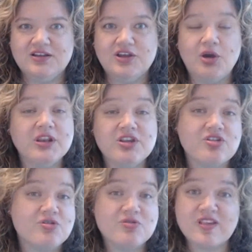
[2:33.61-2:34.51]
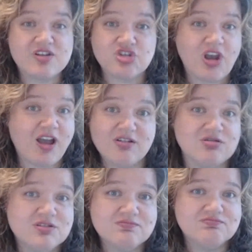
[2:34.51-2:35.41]
Going to zoos as a
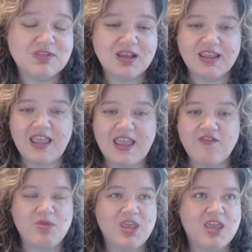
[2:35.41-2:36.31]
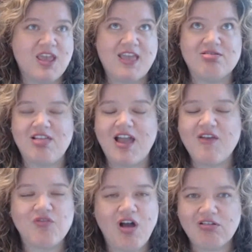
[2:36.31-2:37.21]
child gave me a
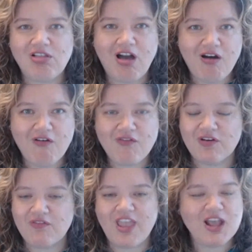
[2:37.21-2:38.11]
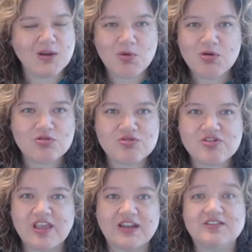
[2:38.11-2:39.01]
lifelong love of
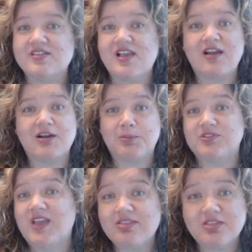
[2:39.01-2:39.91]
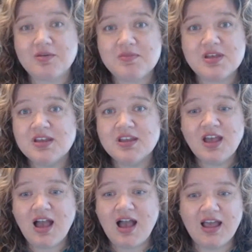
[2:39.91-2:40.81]
animals and a desire to protect them.
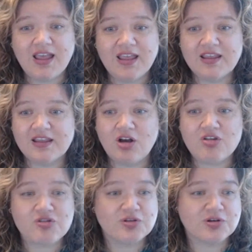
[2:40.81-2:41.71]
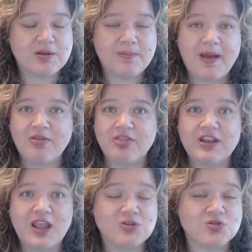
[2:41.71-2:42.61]
I also learned about the
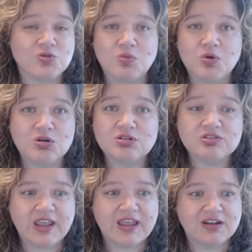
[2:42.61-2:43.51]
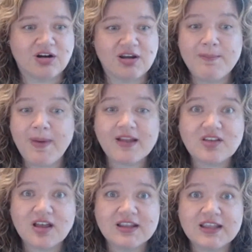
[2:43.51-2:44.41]
natural world and our impact
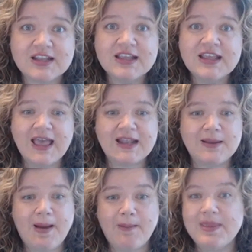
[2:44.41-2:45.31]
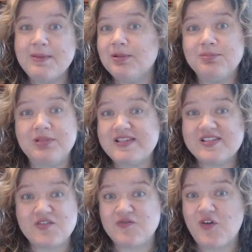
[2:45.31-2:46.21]
on it, and about people in
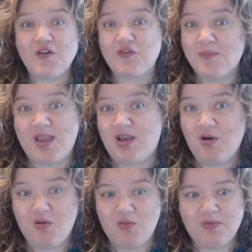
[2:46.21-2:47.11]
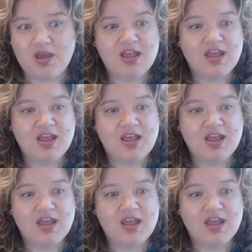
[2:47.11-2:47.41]
places far from my home.